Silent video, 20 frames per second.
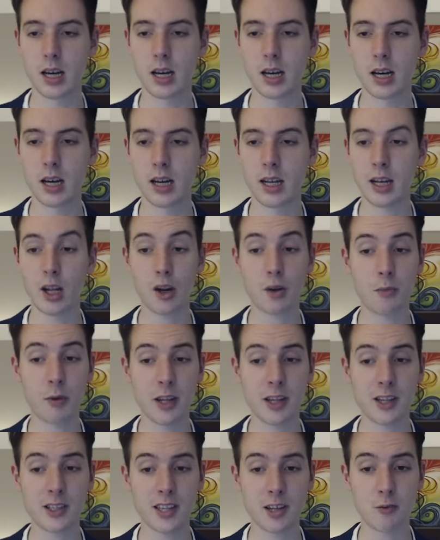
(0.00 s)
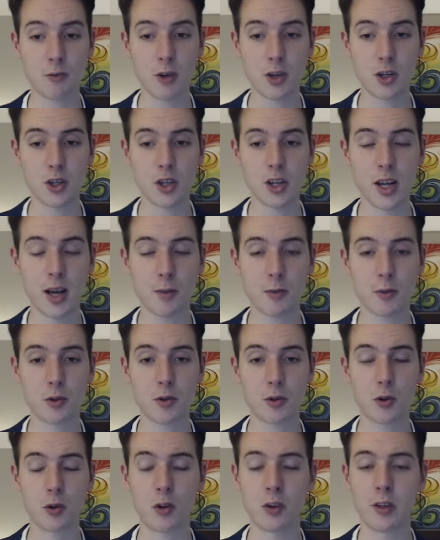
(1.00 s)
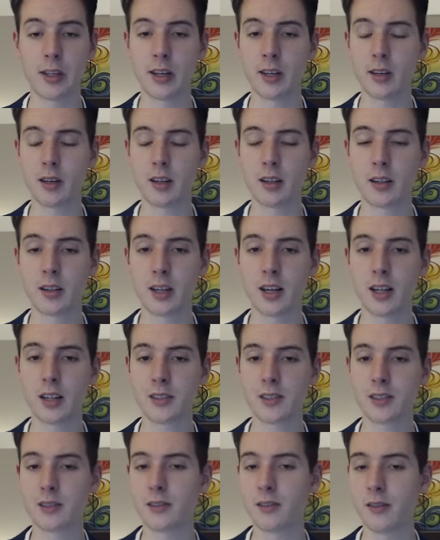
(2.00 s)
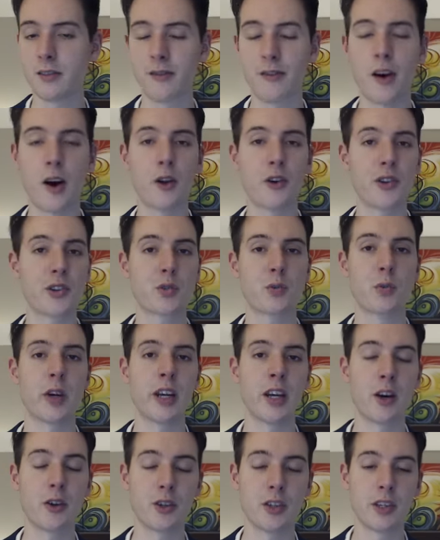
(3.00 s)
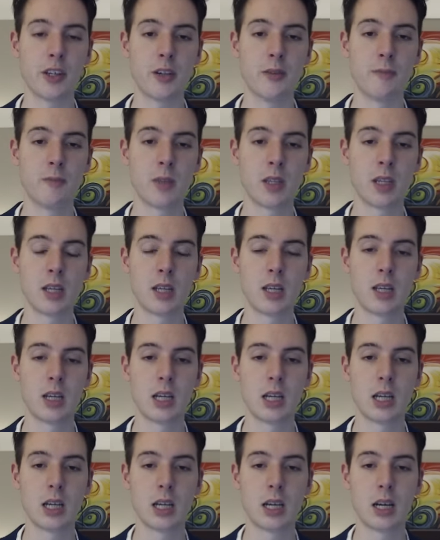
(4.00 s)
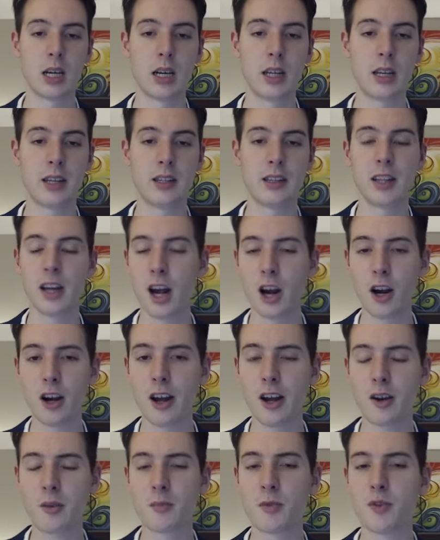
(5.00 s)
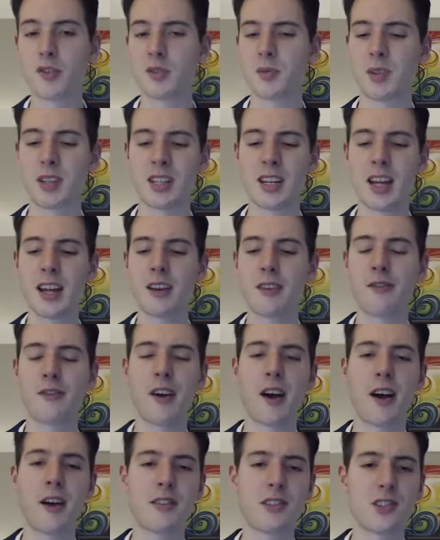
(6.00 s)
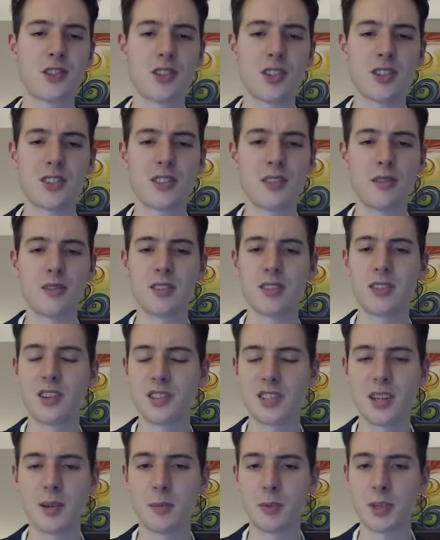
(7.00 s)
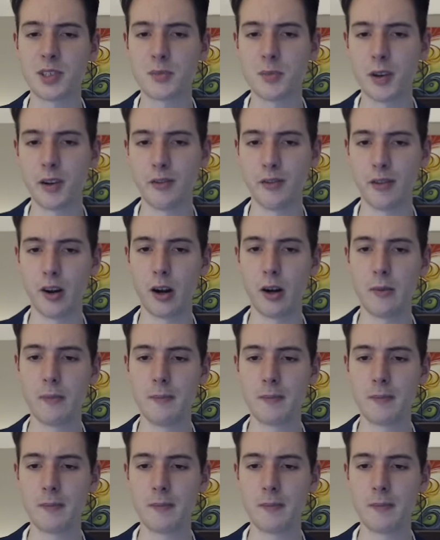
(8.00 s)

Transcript: Another players had reached the time control, and, and Carlsen found his way out here. There are other moves, but knight f five is just the, the simplest by far.